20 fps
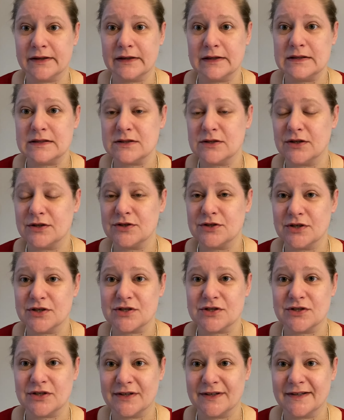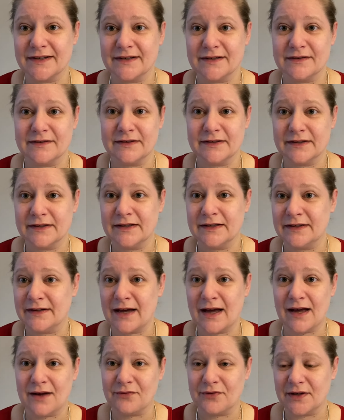It's not just done in
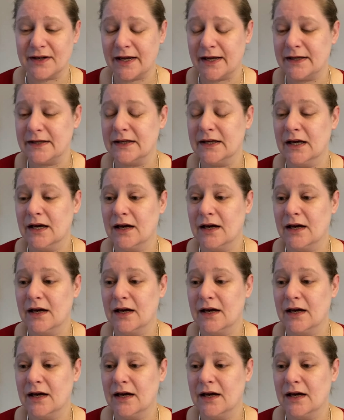half a day.